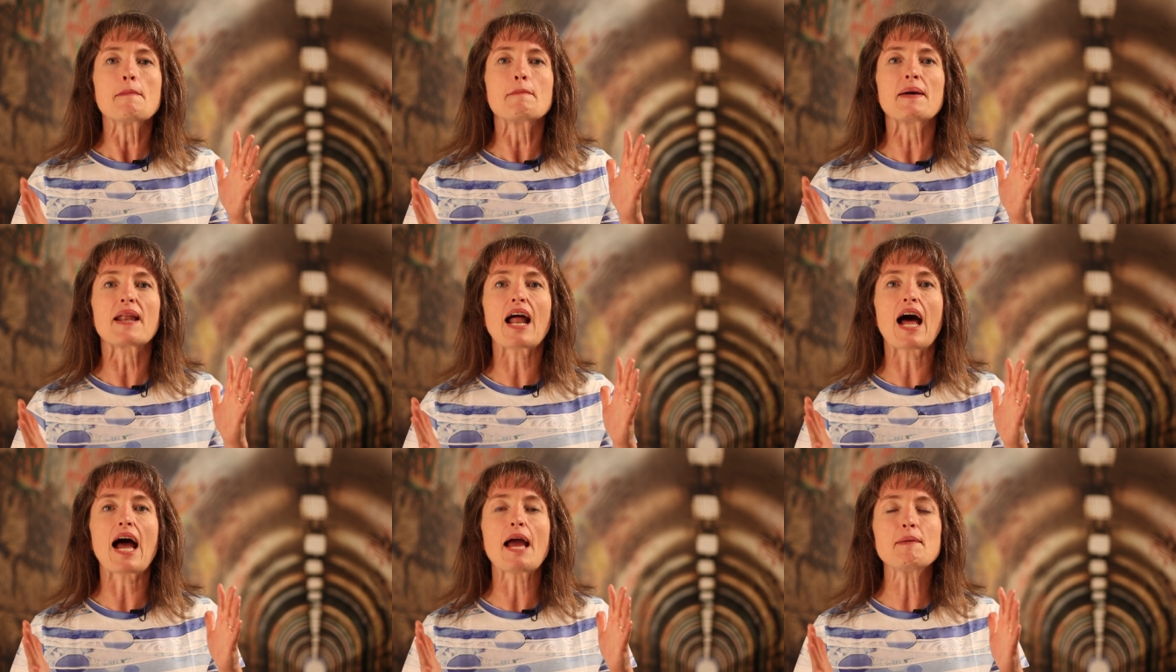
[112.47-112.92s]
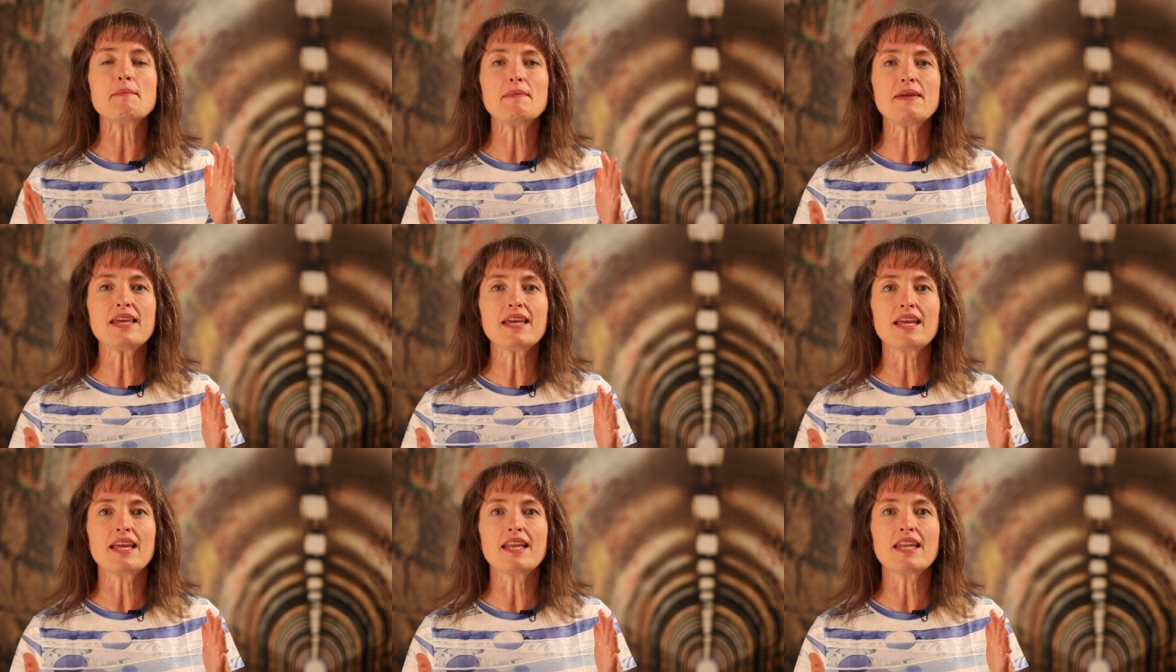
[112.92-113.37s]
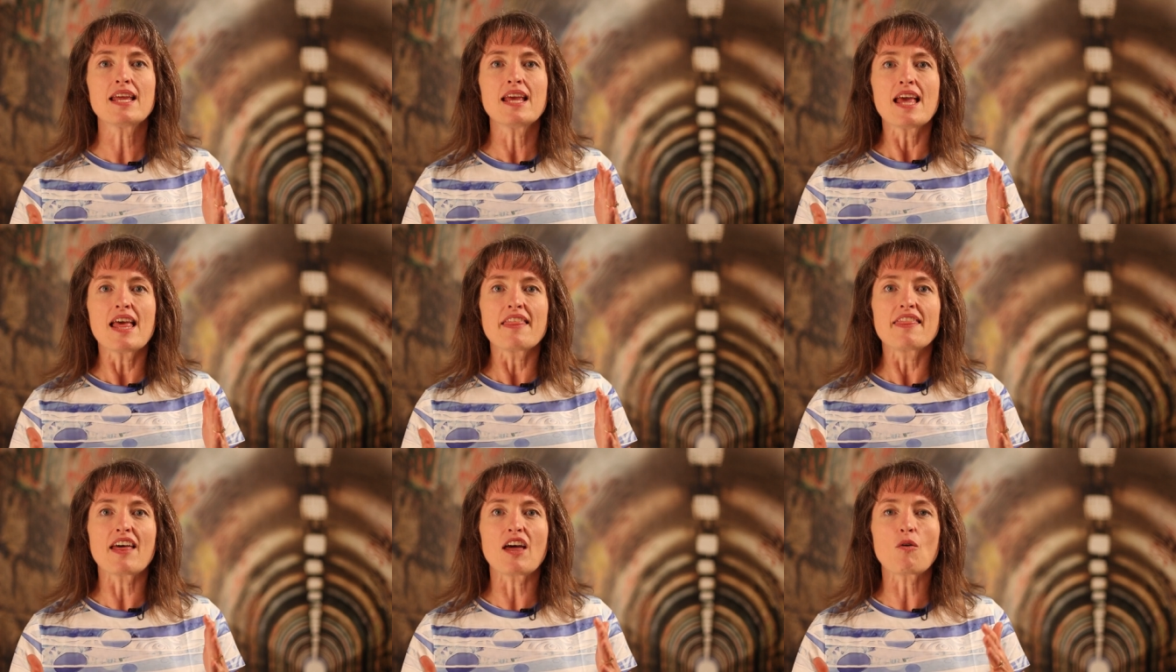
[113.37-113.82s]
But I
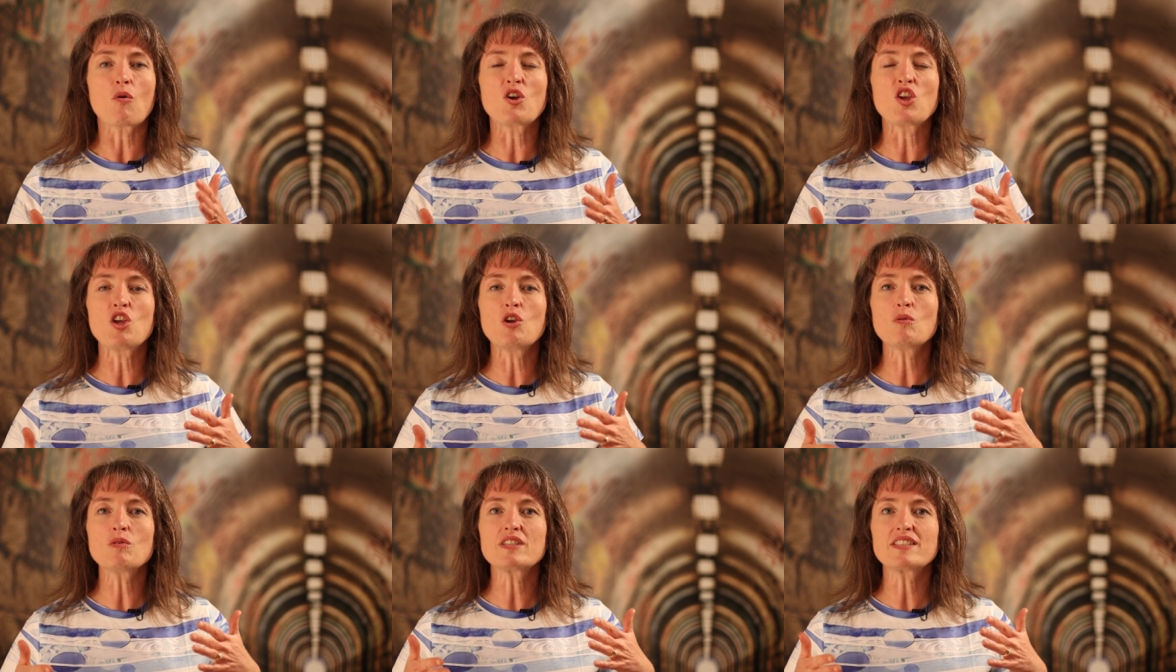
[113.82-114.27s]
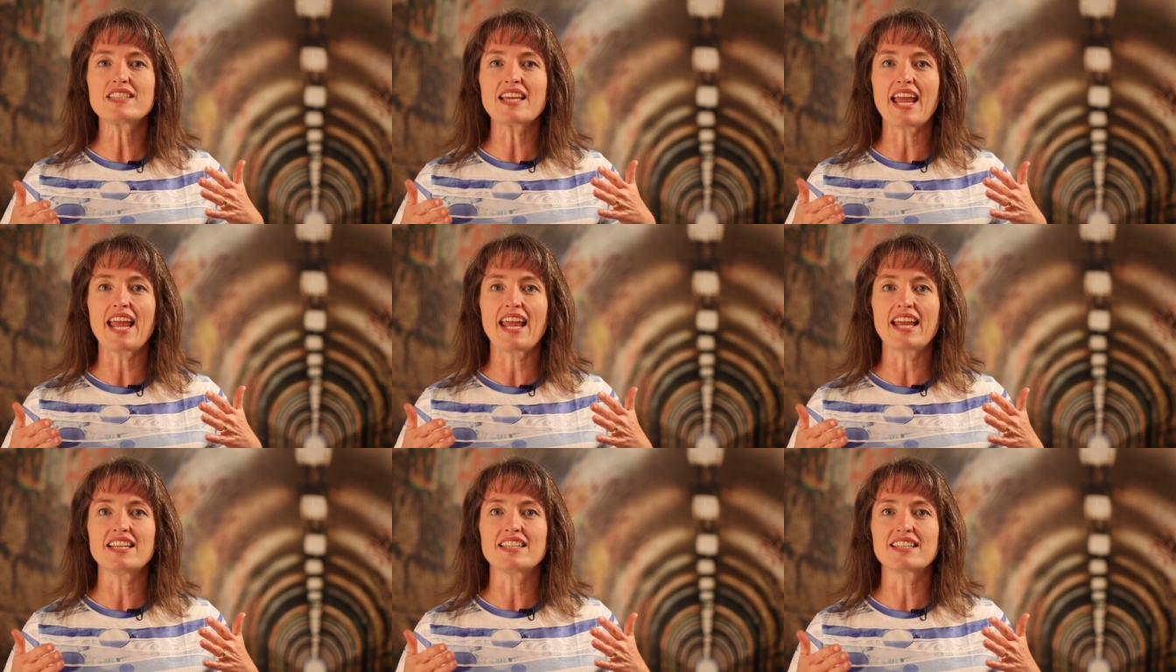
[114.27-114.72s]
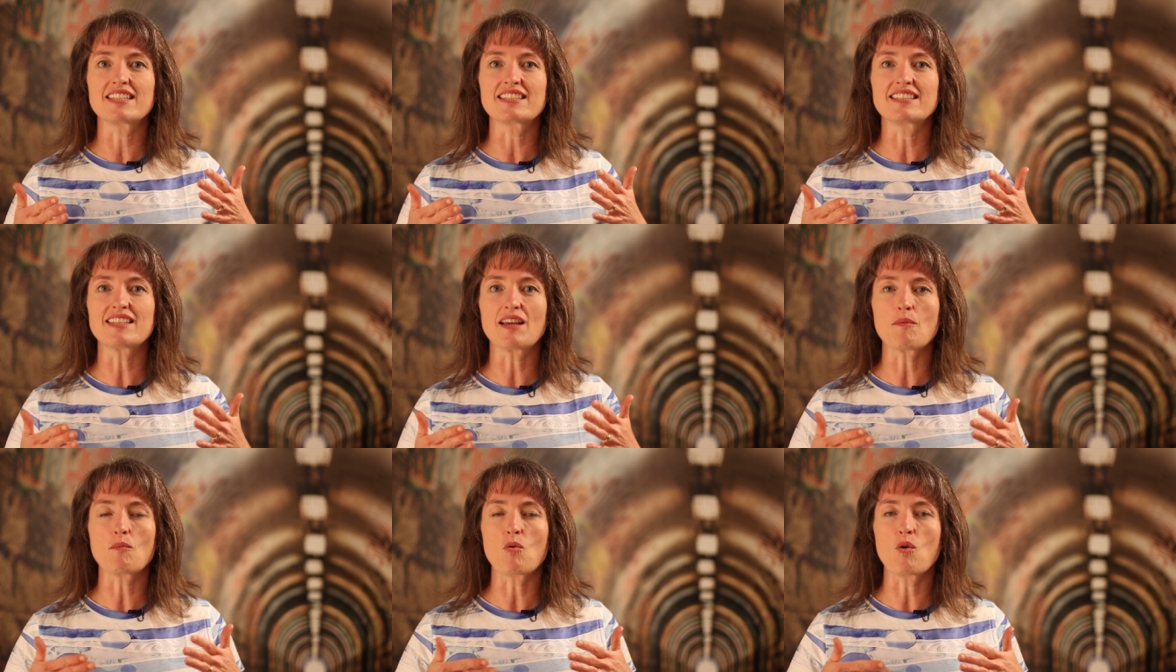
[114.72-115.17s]
mean that you say to
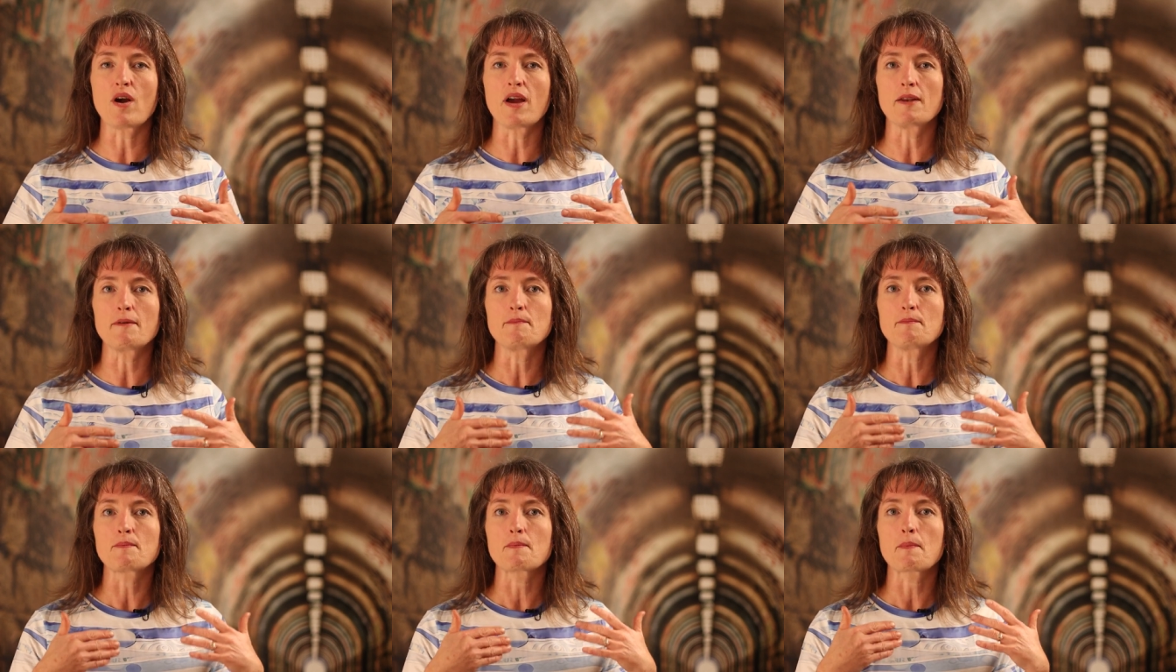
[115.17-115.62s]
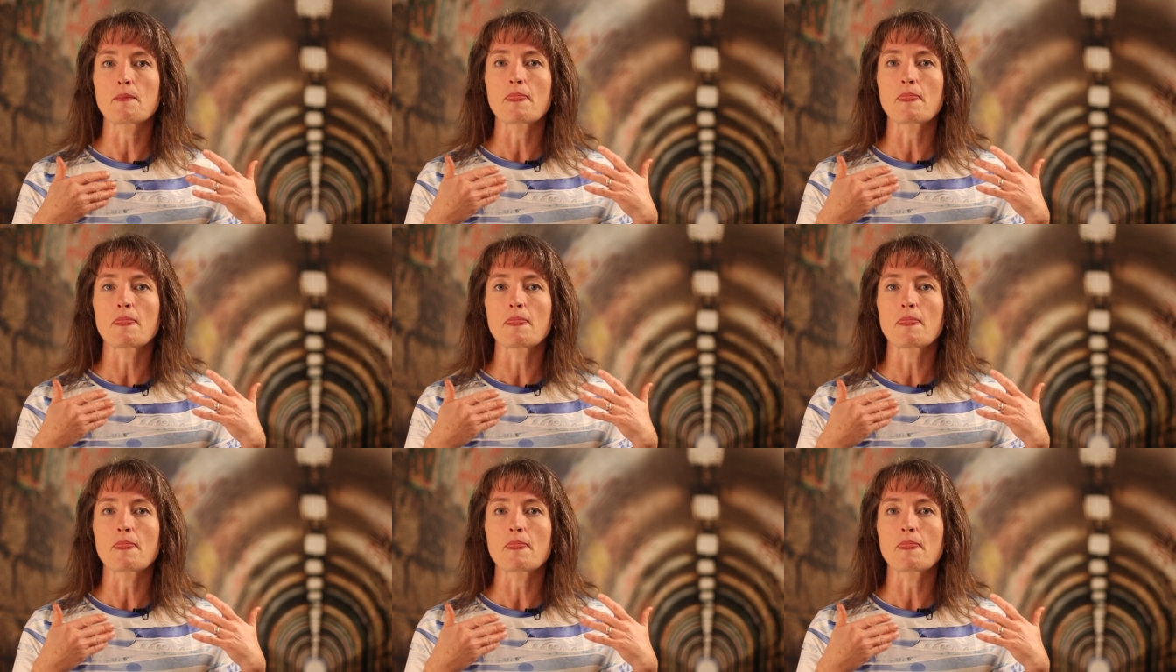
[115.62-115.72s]
someone,